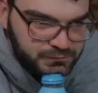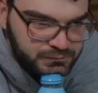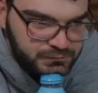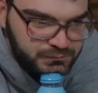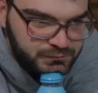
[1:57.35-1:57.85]

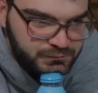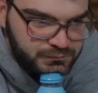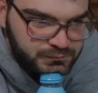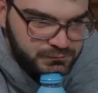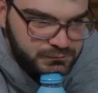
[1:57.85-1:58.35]

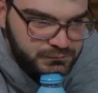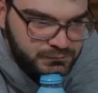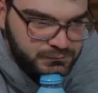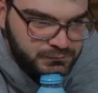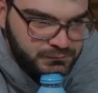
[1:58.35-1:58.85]

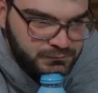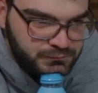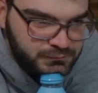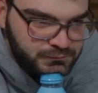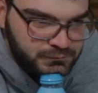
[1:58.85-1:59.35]

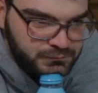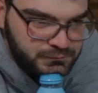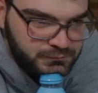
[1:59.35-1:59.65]
(silent)